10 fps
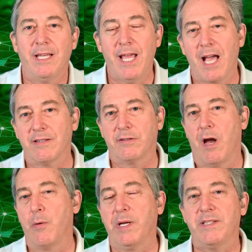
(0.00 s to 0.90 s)

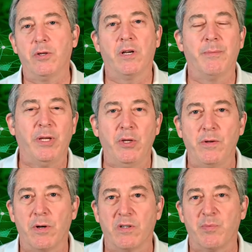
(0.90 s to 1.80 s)
yes, are we still going to be
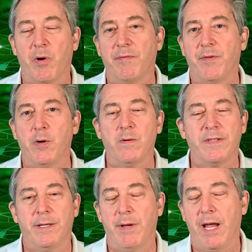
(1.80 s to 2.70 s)
use our
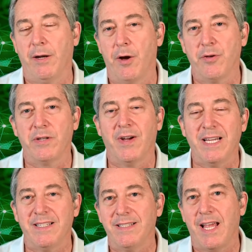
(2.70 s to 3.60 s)
smartphones and other
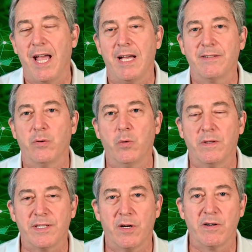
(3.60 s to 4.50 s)
devices as the
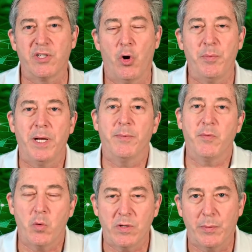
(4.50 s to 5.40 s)
world starts to open
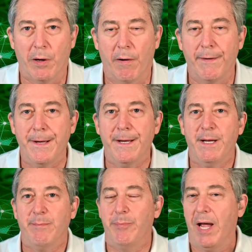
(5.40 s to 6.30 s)
up? Of course we are.
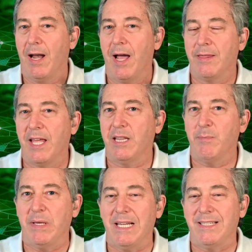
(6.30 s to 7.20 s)
But I
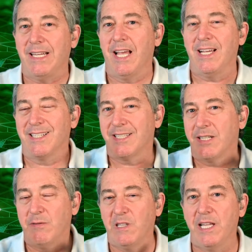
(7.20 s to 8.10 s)
think the PC has
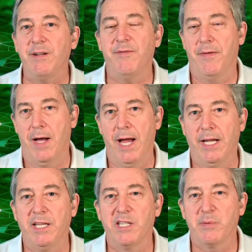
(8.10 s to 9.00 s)

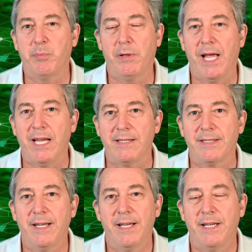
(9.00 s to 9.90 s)
solidified its
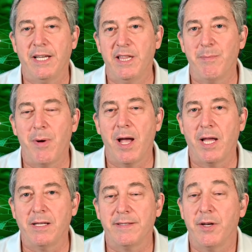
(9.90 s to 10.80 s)
place in the
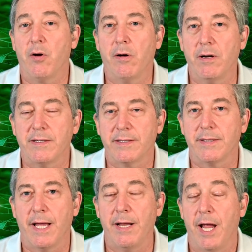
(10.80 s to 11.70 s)
minds and
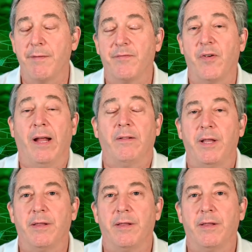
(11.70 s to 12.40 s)
hearts and frankly